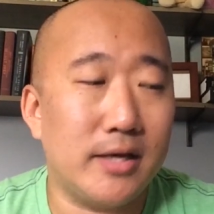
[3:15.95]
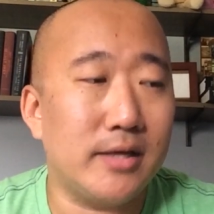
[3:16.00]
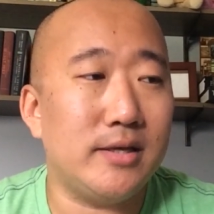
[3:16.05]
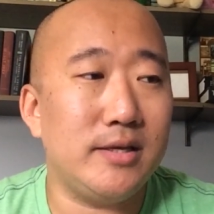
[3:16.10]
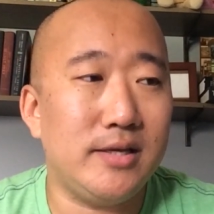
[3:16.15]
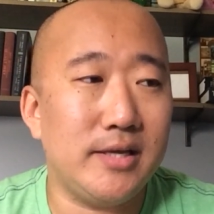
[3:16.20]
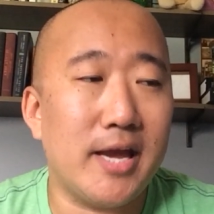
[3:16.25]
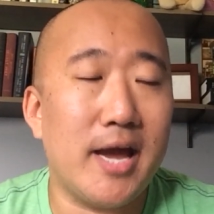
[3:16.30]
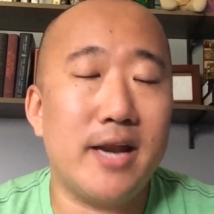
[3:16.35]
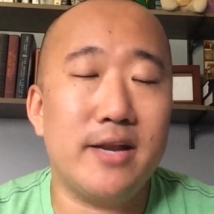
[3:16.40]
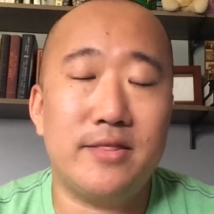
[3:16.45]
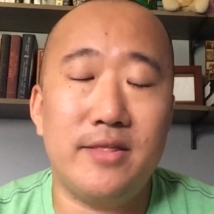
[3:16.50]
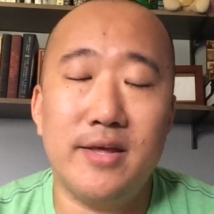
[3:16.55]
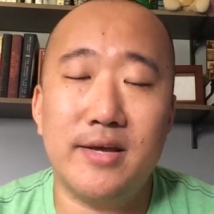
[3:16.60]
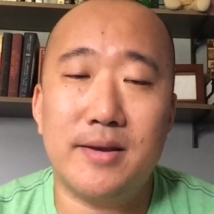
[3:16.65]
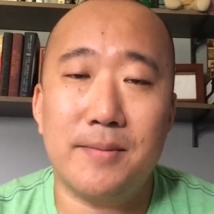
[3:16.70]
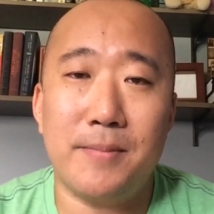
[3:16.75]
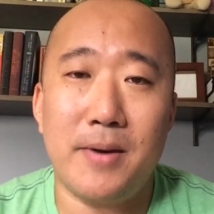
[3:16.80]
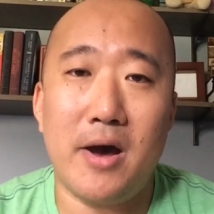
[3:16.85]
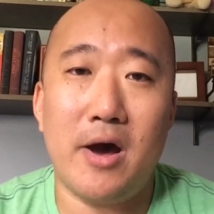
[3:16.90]
Like, you gotta
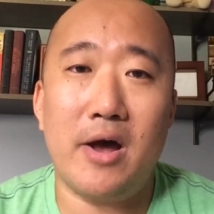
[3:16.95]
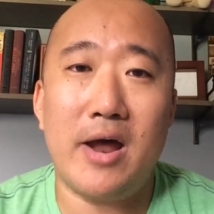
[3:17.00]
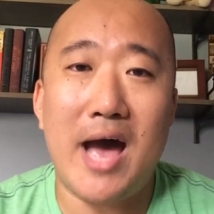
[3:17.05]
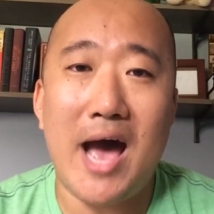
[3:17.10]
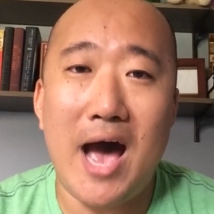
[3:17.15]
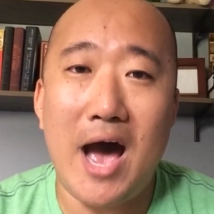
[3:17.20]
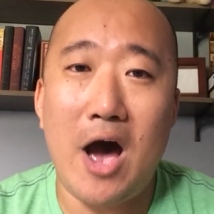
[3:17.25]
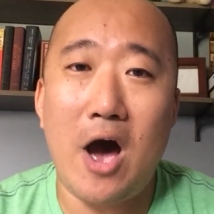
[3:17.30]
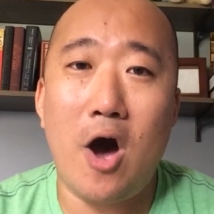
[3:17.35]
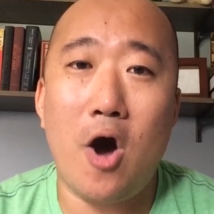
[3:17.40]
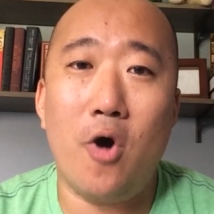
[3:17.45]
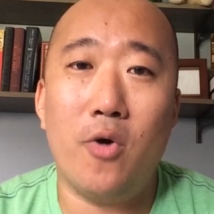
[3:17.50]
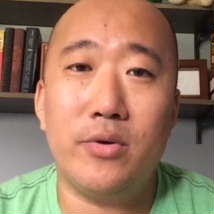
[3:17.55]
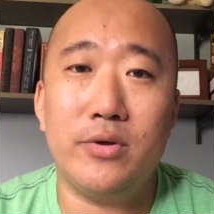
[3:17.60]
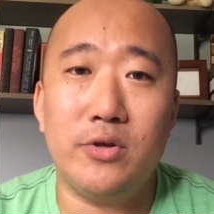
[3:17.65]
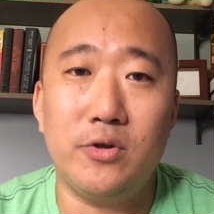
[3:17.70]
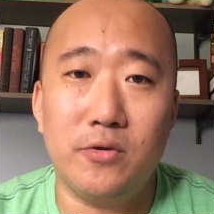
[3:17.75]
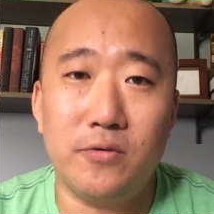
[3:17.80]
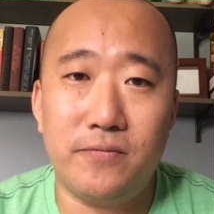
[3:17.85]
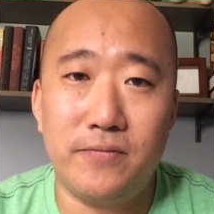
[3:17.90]
think about
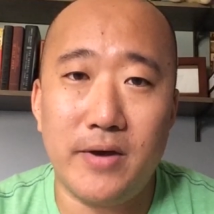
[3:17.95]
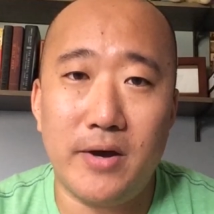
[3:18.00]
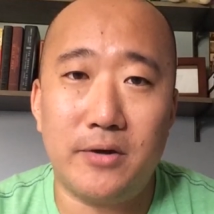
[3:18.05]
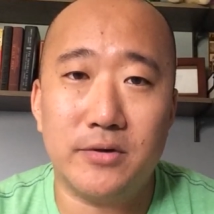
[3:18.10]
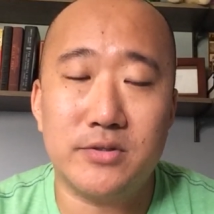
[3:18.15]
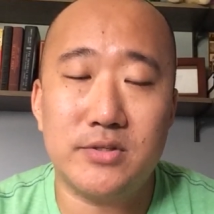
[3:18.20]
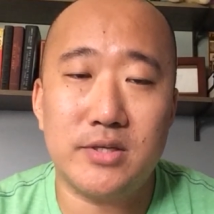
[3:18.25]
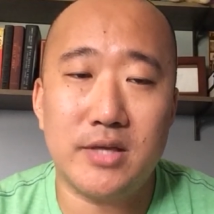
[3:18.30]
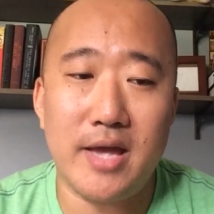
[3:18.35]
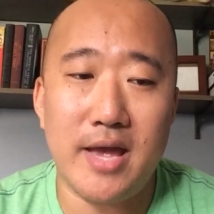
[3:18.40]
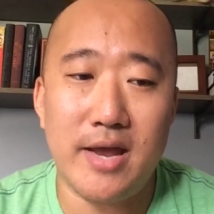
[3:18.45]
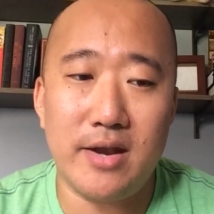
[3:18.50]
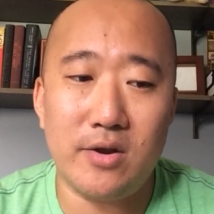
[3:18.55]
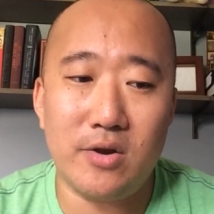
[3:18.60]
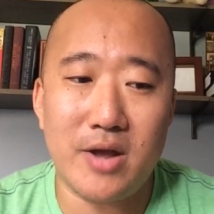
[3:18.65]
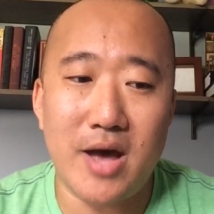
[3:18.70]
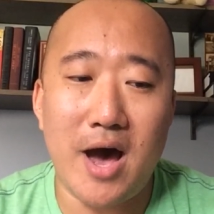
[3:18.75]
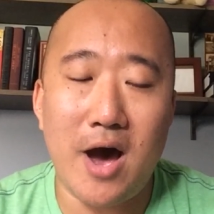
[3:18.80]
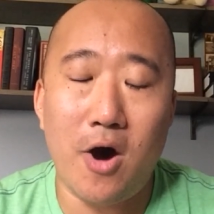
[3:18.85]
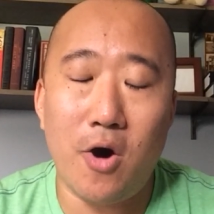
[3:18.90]
how you felt
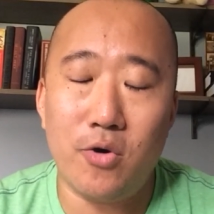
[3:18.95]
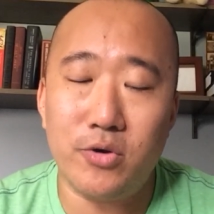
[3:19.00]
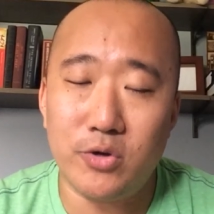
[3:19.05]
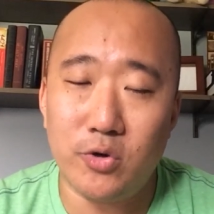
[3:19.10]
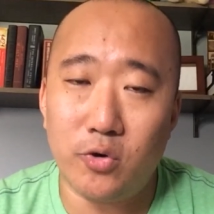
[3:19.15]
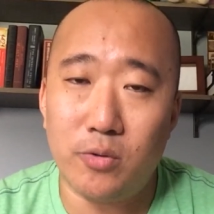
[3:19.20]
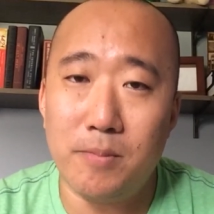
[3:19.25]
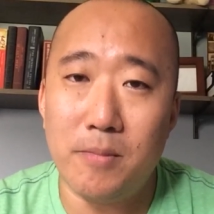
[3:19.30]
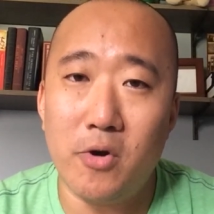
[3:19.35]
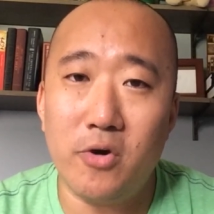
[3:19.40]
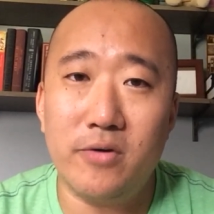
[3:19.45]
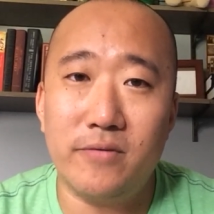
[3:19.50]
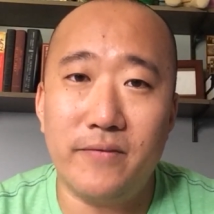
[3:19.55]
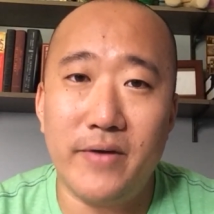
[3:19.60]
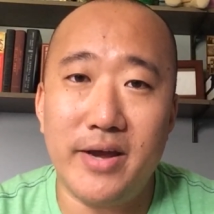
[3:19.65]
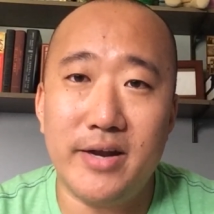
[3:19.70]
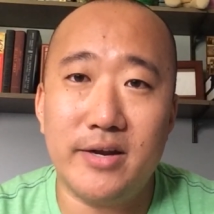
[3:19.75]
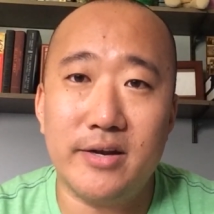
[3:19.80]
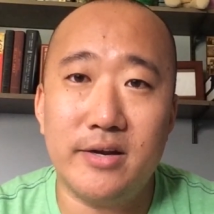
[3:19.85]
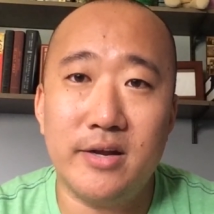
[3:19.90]
and how you were
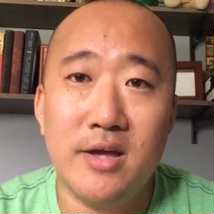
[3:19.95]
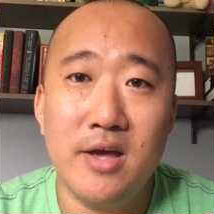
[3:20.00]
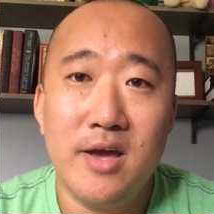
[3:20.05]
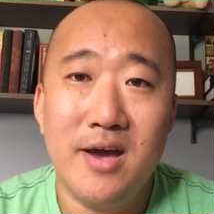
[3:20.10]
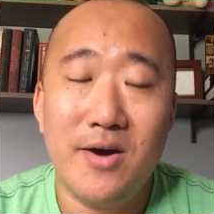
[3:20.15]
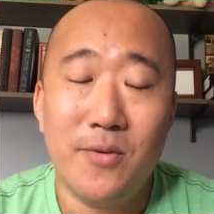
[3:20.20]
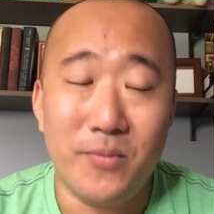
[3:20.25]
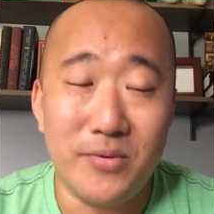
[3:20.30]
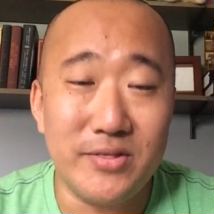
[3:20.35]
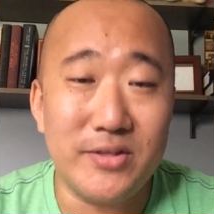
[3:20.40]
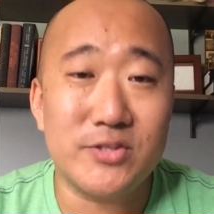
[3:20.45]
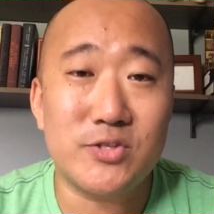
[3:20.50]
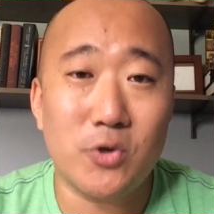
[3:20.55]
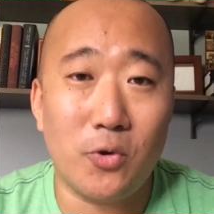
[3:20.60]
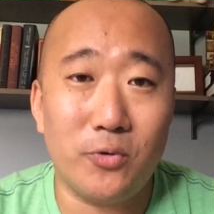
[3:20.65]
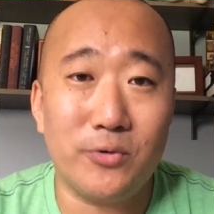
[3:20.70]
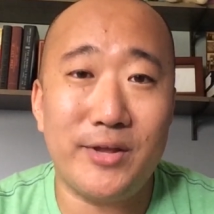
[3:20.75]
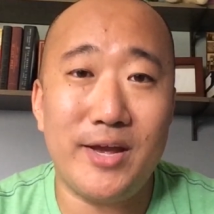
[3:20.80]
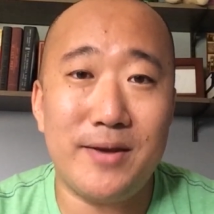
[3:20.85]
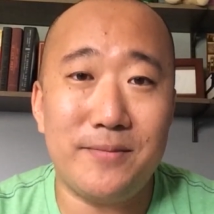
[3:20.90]
motivated when this
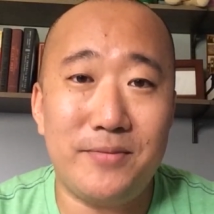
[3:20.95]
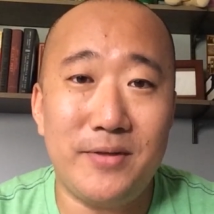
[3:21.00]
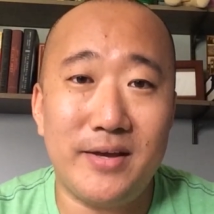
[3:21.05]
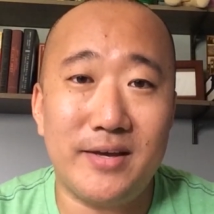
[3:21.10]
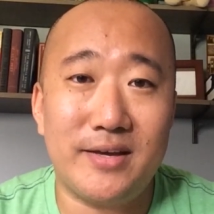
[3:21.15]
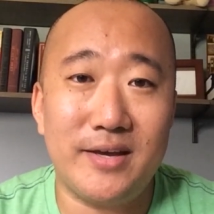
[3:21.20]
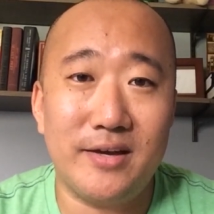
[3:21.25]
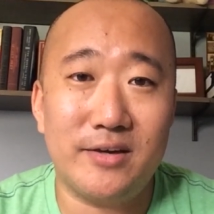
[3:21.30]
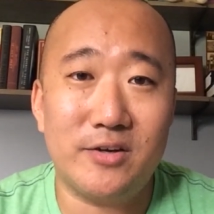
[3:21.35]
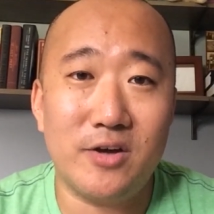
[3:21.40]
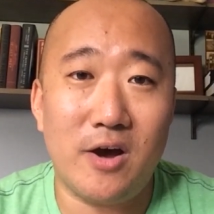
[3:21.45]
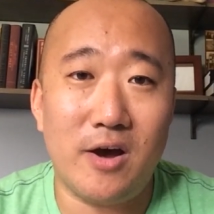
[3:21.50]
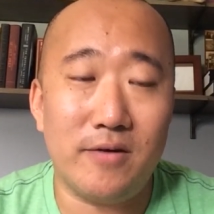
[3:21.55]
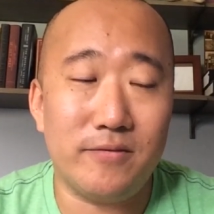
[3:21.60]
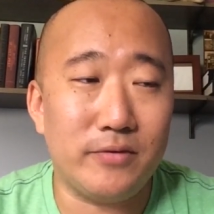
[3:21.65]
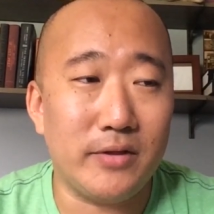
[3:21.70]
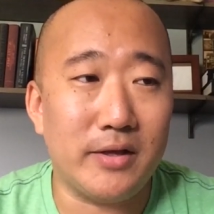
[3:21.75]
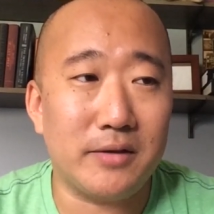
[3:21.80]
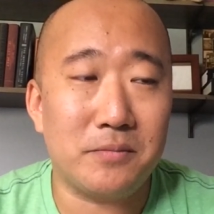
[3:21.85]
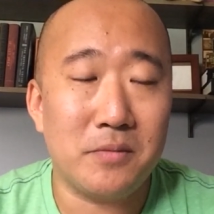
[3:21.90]
whole damn thing kicked off.